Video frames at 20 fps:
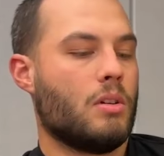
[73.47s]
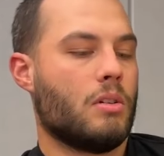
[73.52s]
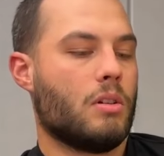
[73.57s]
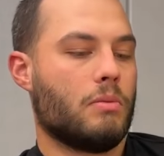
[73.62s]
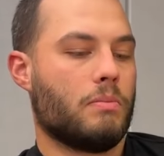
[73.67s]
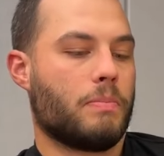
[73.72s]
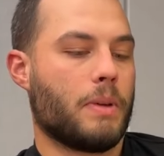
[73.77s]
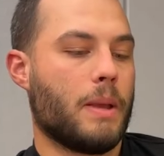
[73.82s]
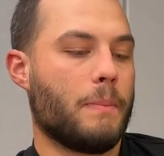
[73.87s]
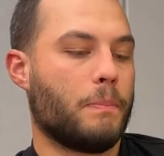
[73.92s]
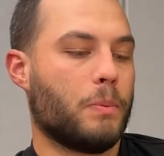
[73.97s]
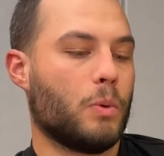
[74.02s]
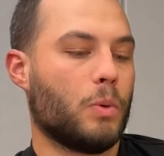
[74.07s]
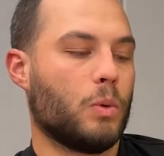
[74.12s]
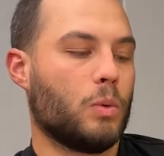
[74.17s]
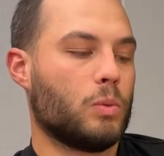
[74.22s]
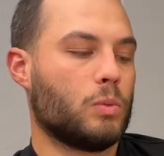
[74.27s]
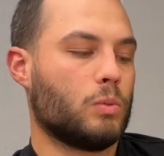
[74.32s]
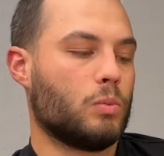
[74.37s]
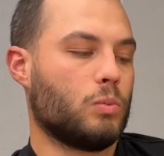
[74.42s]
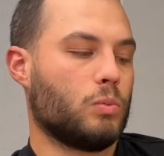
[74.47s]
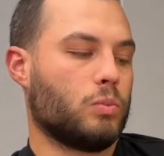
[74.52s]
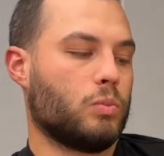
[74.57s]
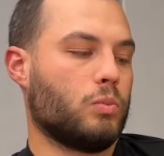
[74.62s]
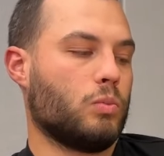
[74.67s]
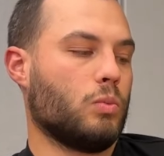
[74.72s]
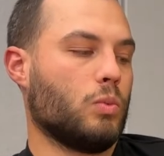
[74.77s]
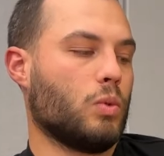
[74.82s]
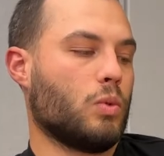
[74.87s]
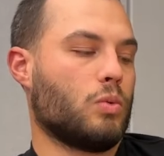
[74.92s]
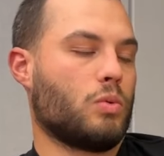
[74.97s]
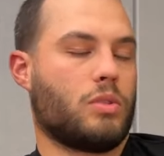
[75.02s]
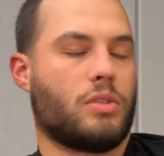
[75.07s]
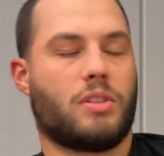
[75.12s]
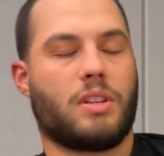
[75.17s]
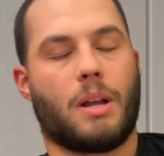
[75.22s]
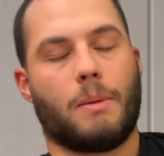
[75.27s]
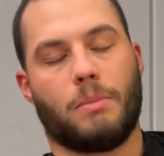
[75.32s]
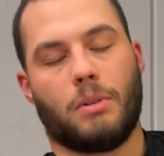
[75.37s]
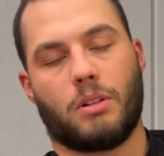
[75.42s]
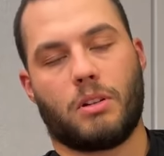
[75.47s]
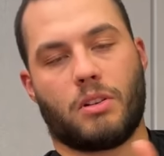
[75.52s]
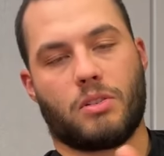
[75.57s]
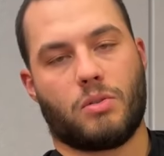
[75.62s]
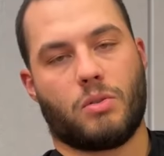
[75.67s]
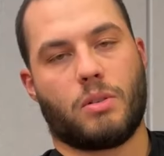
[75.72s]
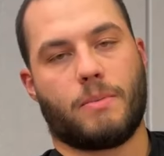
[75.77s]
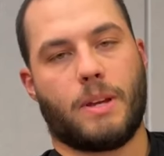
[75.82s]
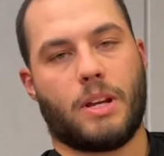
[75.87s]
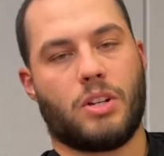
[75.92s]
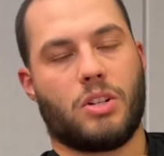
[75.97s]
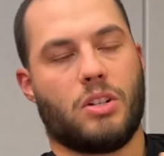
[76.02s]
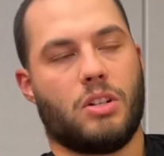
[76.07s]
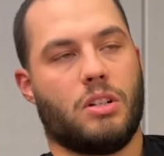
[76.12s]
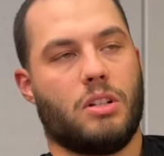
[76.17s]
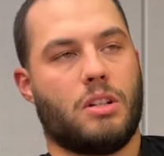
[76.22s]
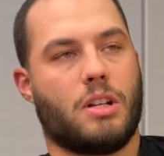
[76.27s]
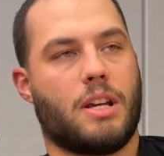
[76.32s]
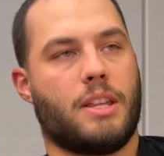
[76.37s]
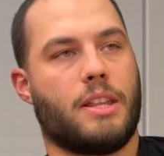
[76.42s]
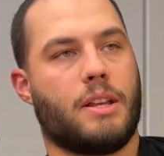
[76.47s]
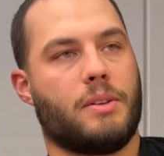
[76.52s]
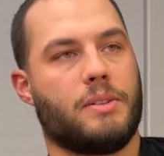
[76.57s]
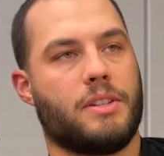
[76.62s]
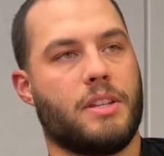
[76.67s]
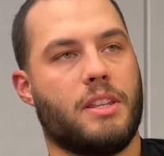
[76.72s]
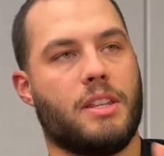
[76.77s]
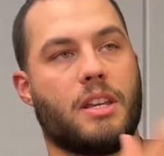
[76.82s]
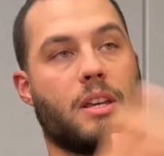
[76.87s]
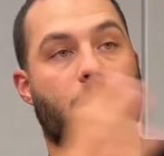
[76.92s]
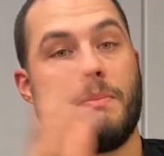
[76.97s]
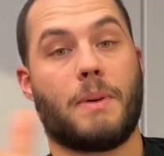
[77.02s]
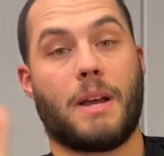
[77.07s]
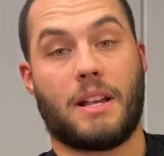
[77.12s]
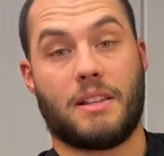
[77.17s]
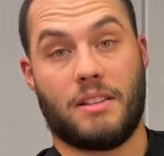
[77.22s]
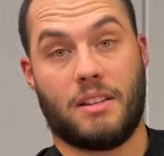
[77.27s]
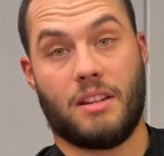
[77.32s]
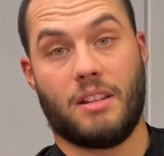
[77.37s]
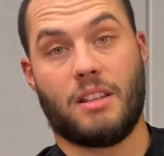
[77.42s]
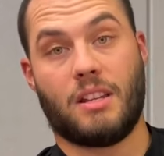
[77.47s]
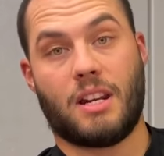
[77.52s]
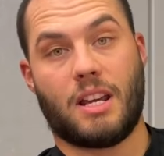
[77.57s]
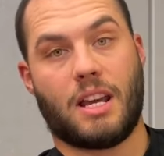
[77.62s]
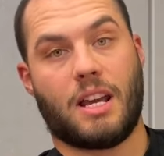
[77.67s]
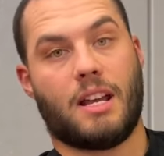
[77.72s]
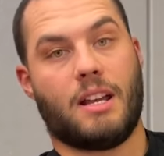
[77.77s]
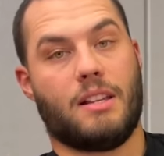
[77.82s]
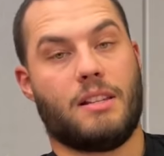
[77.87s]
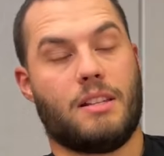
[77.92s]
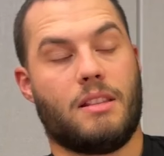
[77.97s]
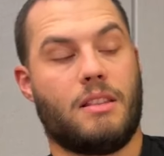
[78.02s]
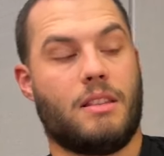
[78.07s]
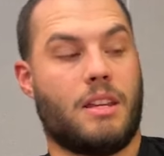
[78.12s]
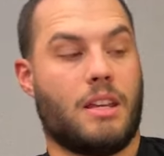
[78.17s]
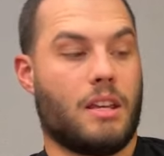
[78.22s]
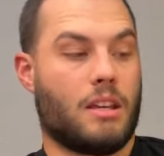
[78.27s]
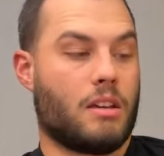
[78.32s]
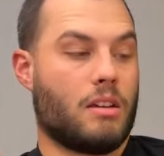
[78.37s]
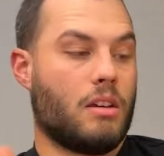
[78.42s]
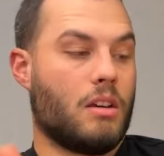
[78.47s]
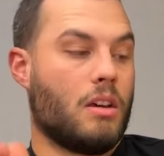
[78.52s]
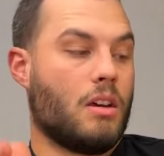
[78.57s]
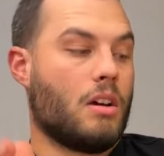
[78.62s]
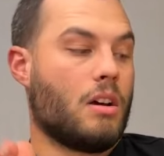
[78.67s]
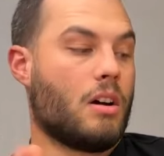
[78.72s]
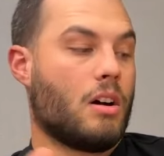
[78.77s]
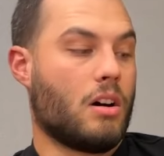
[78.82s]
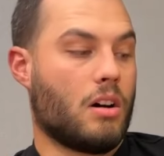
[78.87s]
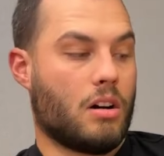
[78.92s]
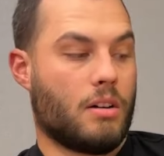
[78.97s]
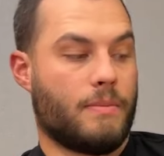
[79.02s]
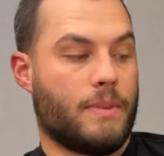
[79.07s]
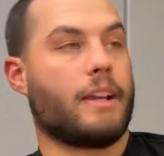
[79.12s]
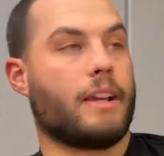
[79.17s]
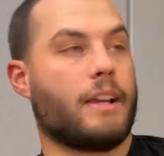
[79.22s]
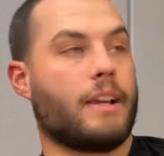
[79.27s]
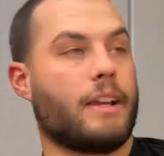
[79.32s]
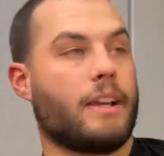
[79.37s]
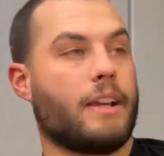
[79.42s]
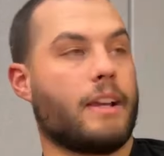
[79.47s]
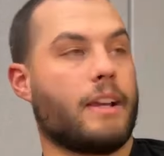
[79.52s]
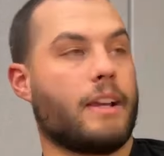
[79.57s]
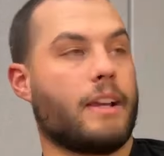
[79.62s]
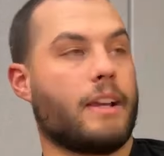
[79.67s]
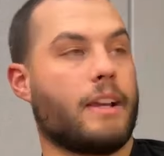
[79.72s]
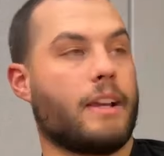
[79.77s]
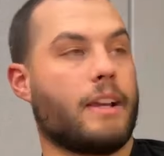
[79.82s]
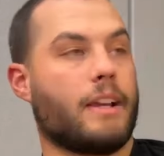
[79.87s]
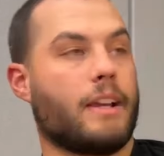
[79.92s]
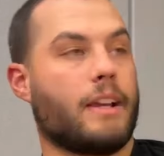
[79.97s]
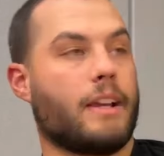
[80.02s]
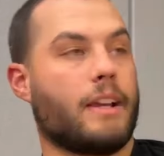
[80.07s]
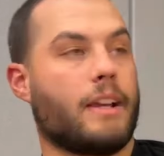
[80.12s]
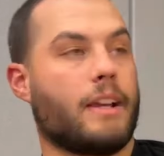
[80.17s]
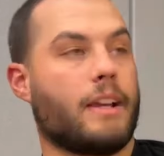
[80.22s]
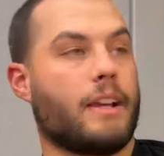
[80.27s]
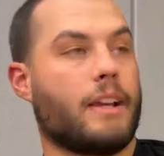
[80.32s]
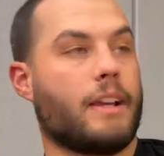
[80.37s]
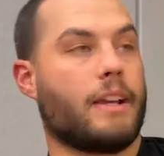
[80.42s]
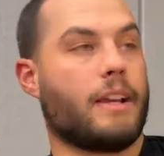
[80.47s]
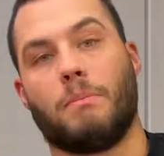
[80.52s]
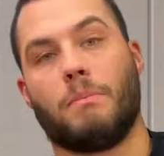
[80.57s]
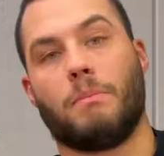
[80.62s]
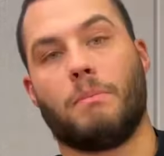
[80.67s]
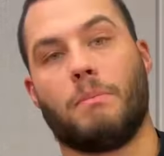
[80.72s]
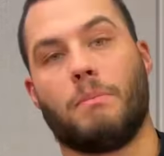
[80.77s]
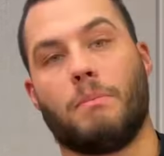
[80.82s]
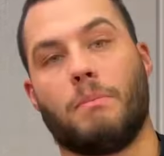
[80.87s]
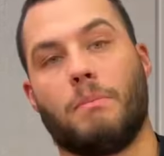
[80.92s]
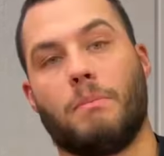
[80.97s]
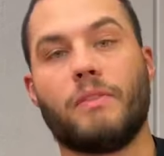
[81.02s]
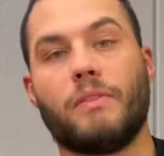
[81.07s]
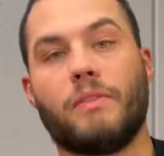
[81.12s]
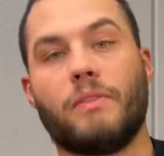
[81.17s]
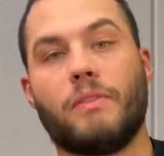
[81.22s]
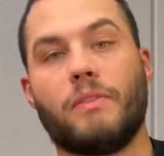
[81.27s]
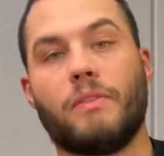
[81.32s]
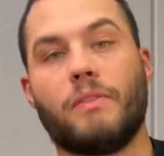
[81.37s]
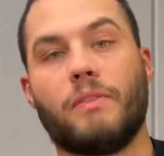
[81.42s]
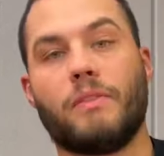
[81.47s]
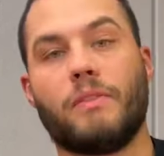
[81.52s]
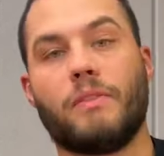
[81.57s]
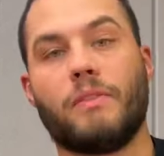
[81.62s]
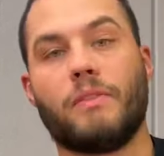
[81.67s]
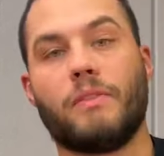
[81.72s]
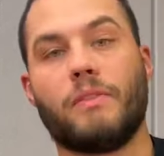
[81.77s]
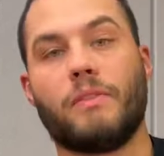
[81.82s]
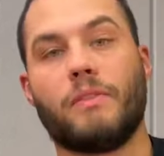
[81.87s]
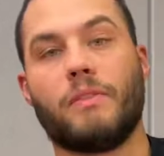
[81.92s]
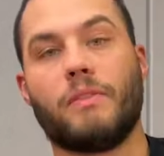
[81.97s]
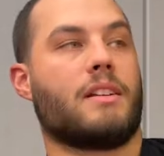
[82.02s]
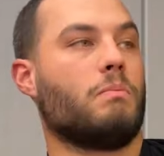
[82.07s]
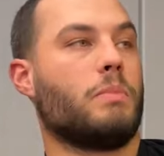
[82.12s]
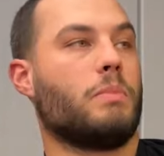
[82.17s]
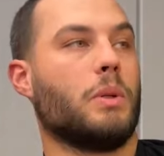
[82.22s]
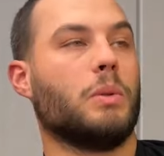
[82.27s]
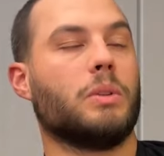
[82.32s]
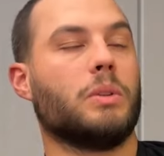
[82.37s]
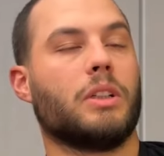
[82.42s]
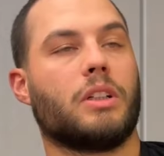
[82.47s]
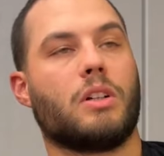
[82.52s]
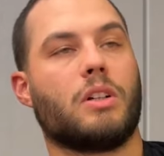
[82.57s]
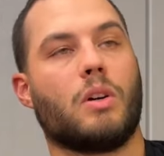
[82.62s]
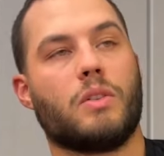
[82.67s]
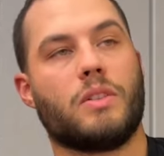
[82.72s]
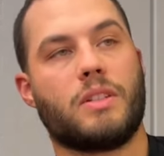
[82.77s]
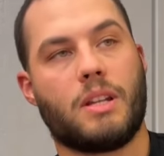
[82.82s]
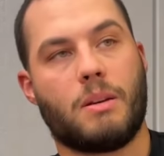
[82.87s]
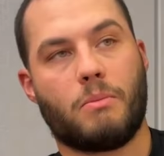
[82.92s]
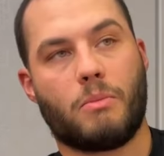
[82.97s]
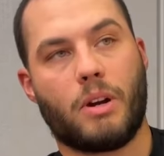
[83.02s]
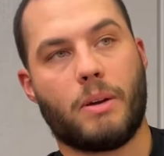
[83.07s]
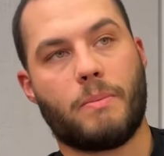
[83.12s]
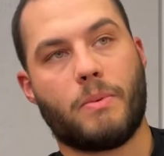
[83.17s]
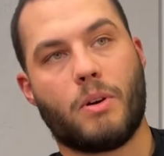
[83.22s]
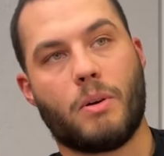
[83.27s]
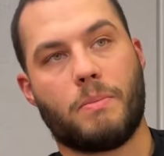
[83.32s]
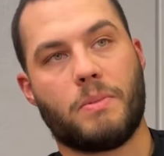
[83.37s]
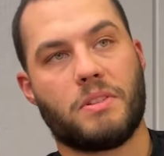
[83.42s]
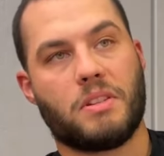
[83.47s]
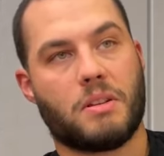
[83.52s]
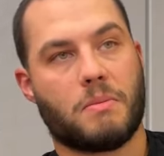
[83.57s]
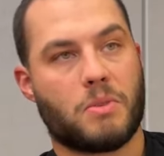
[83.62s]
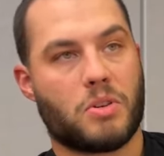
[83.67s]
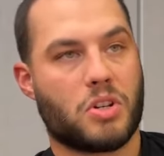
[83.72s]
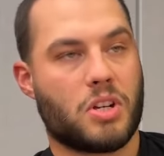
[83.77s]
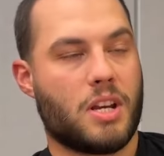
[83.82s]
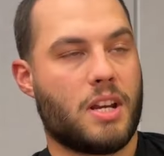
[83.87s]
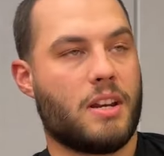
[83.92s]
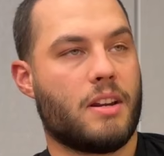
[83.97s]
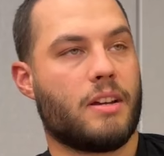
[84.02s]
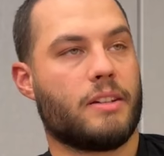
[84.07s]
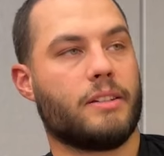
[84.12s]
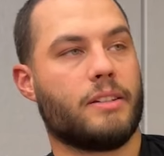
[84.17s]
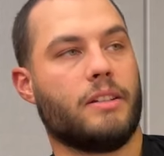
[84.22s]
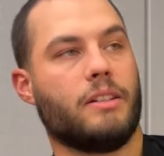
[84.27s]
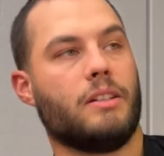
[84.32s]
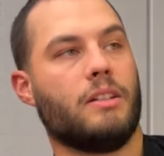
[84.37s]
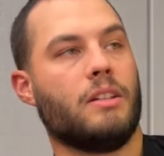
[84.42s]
people will stumble across automation and they'll see the capacity that it has and think, oh man, like I can build all of these things. I can build a content repurposing machine. I can